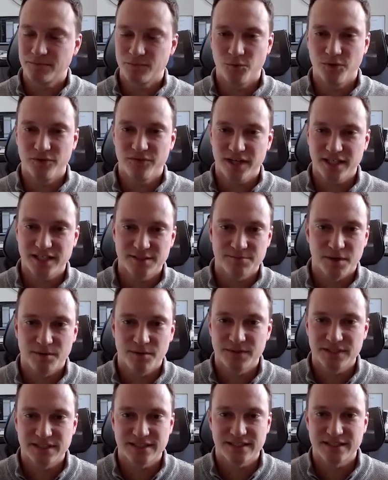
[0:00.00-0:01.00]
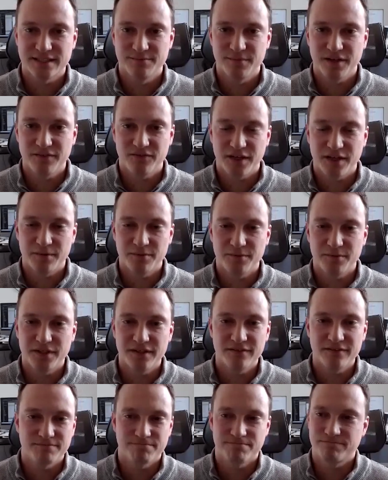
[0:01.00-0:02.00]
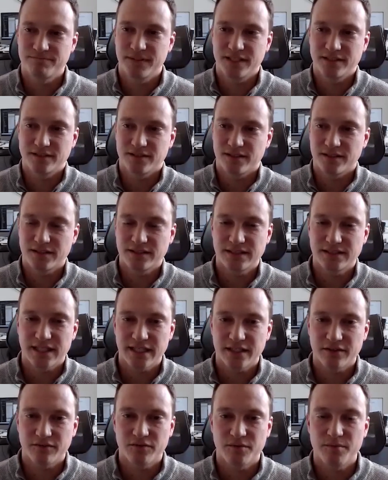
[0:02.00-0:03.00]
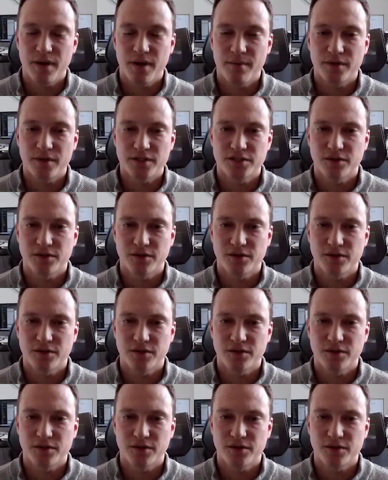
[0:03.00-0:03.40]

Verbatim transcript: we've had small business in my family as long as I can remember.